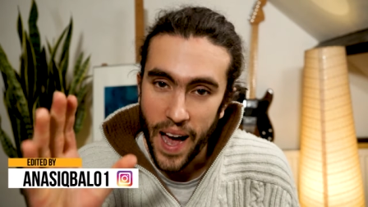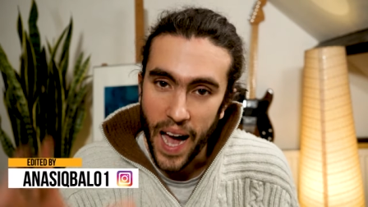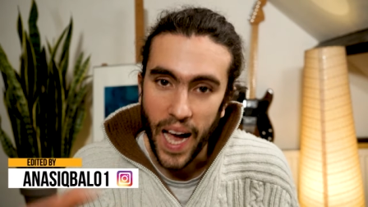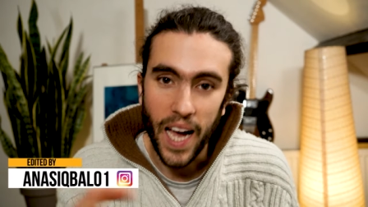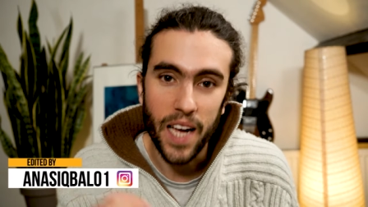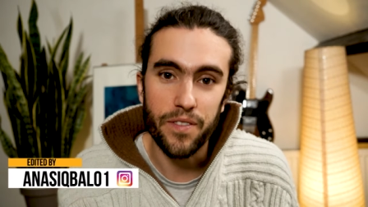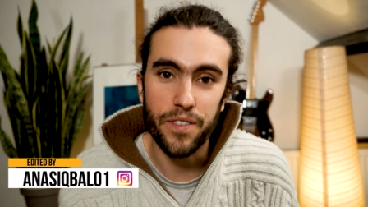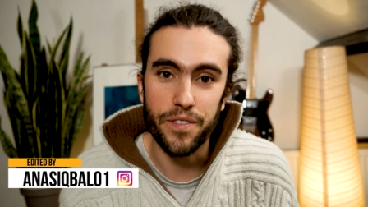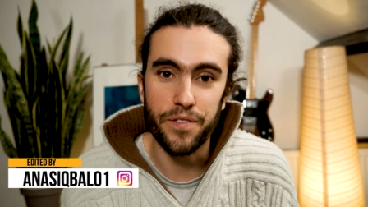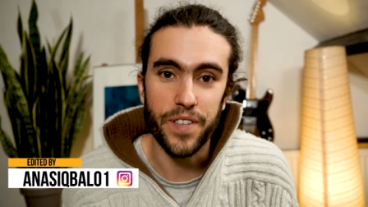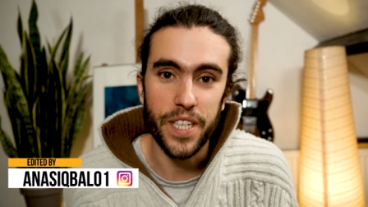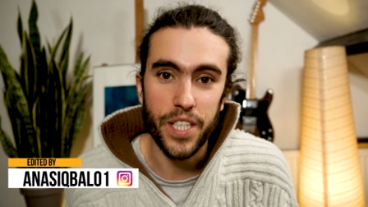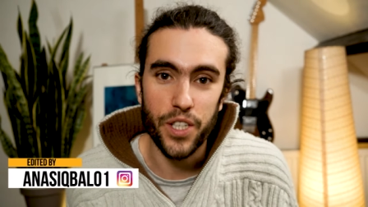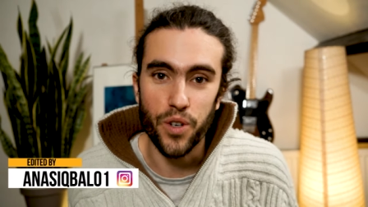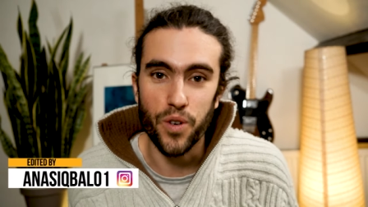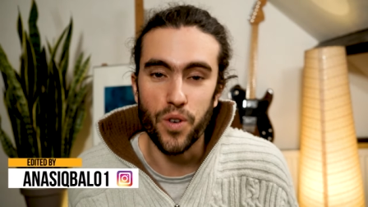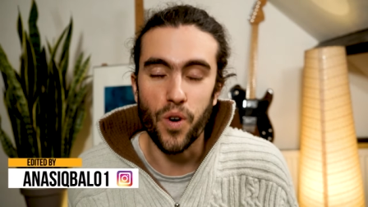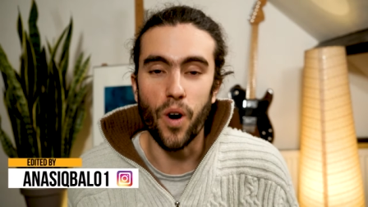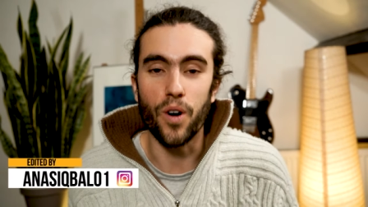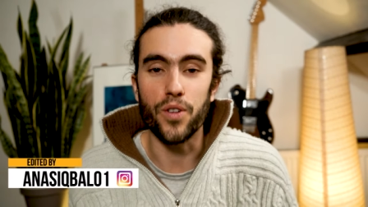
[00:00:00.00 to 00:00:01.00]
I have a
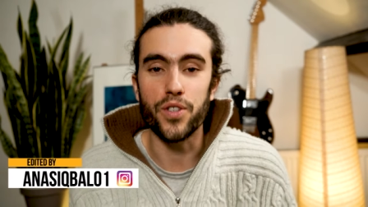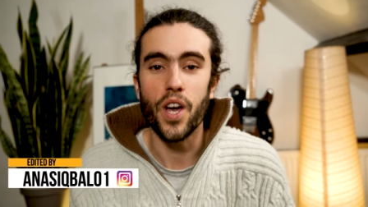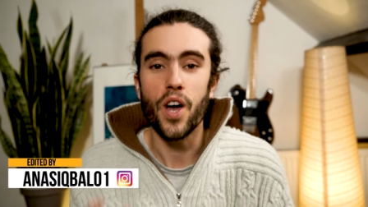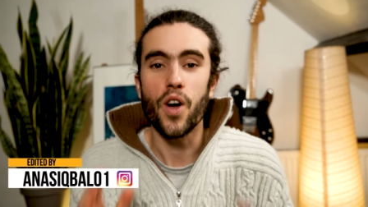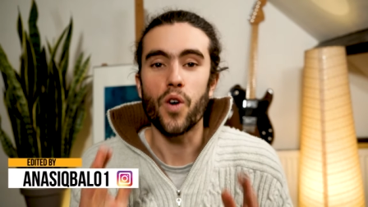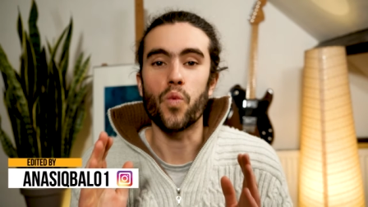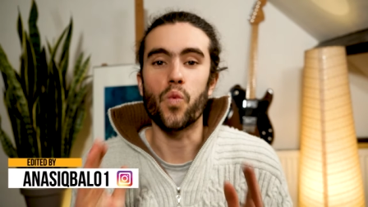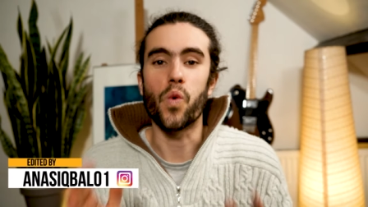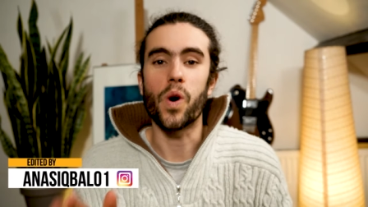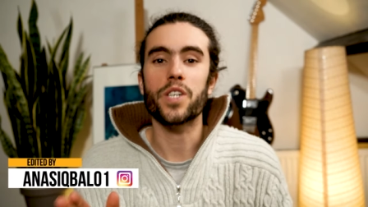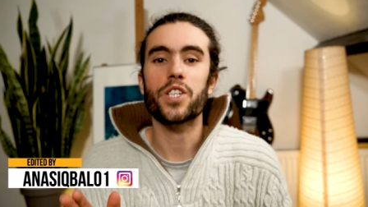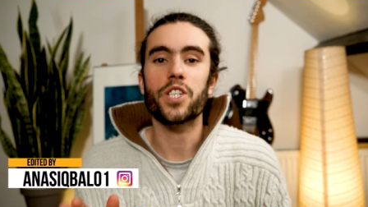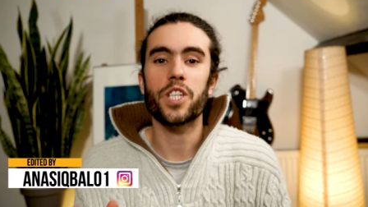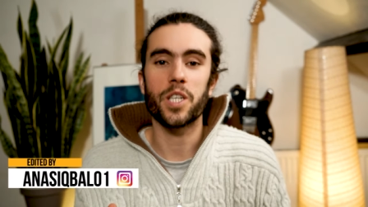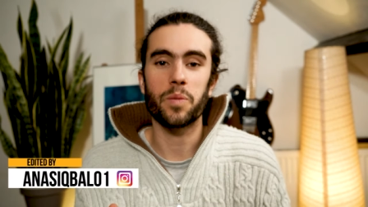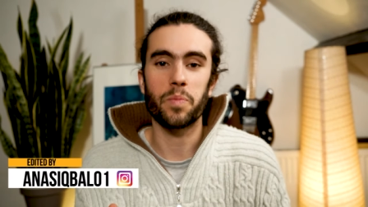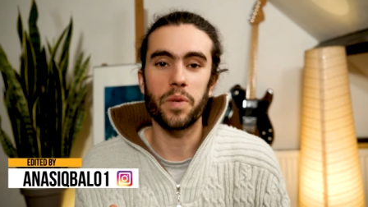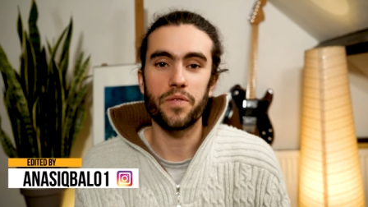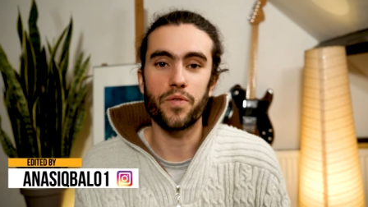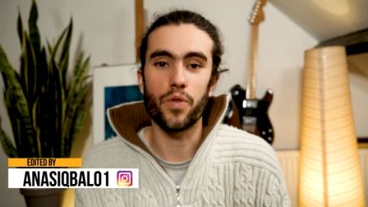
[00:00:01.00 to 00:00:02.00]
video called Watch
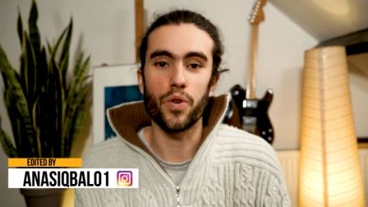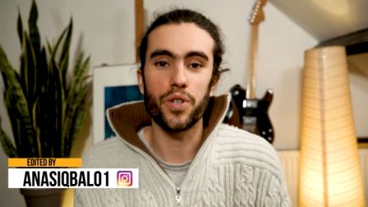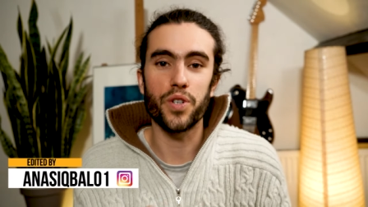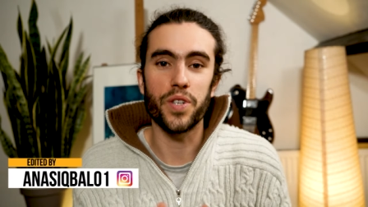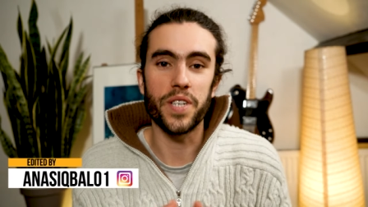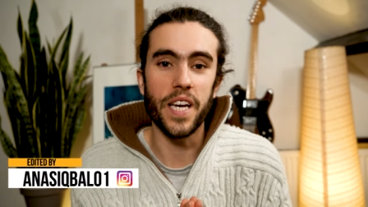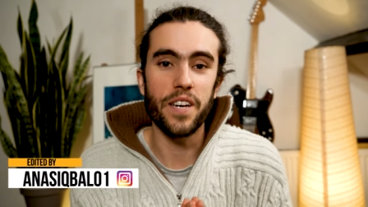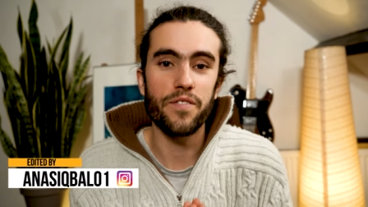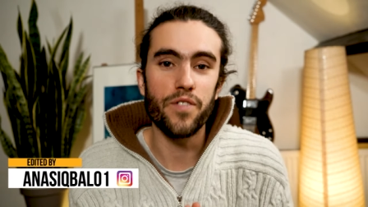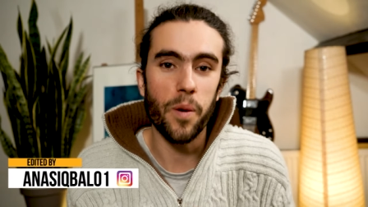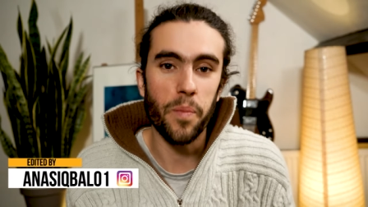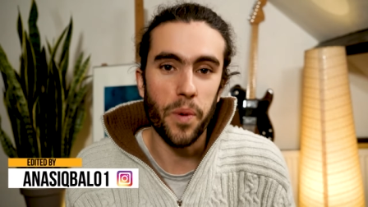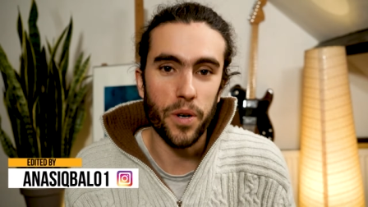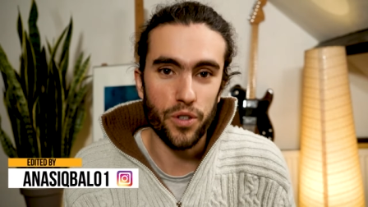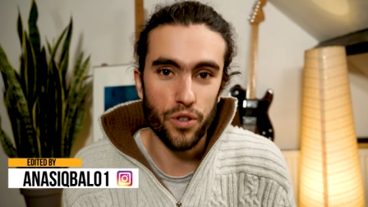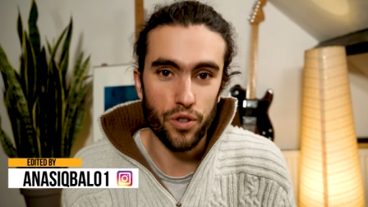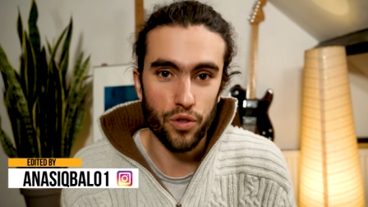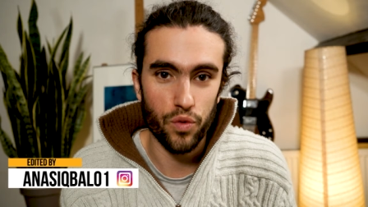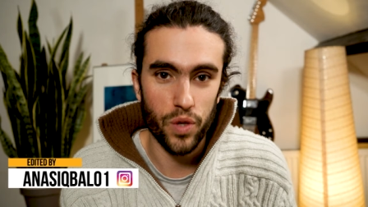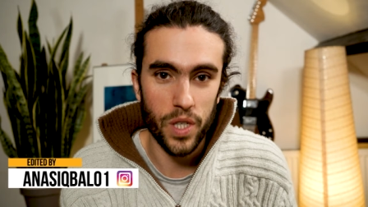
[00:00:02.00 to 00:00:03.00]
This Before You Give Up on
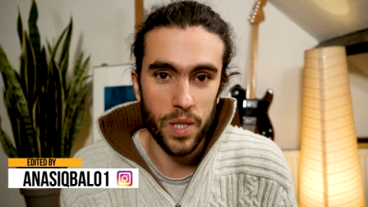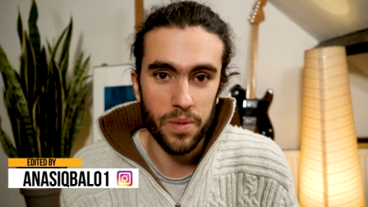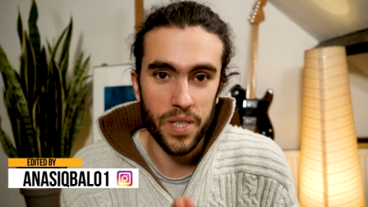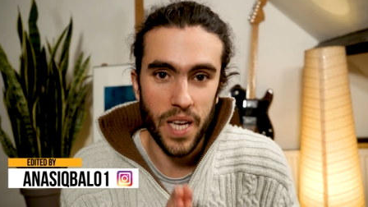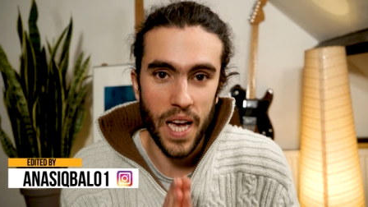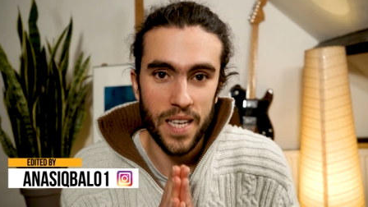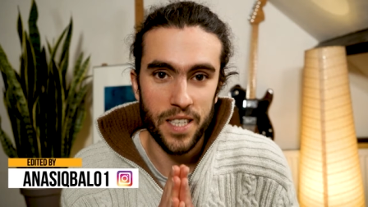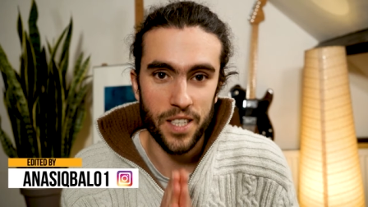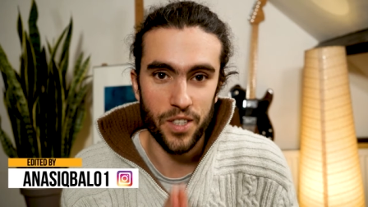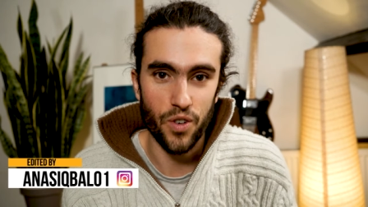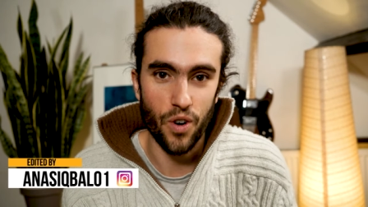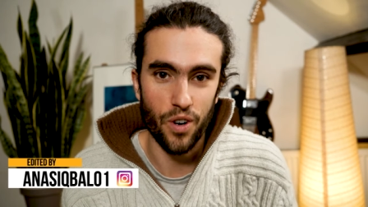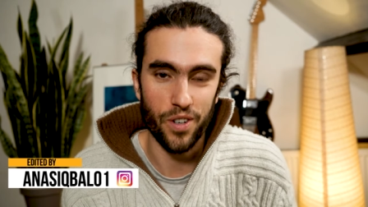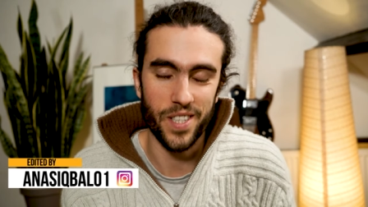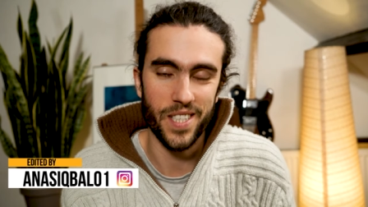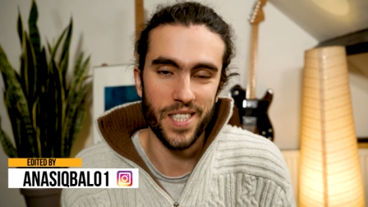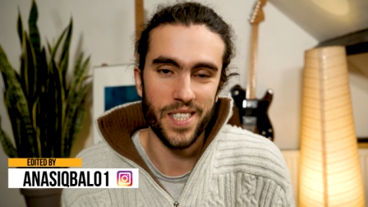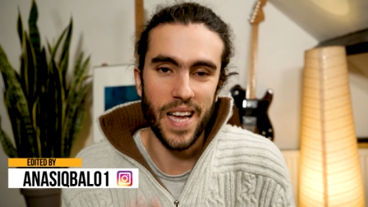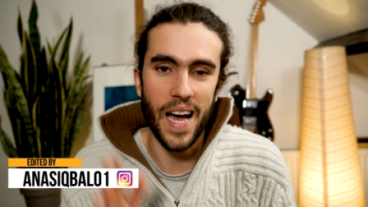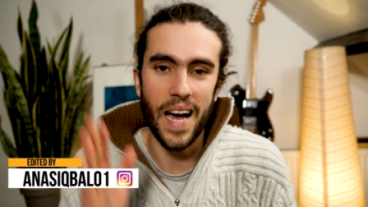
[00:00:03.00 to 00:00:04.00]
Your Dreams as an Artist.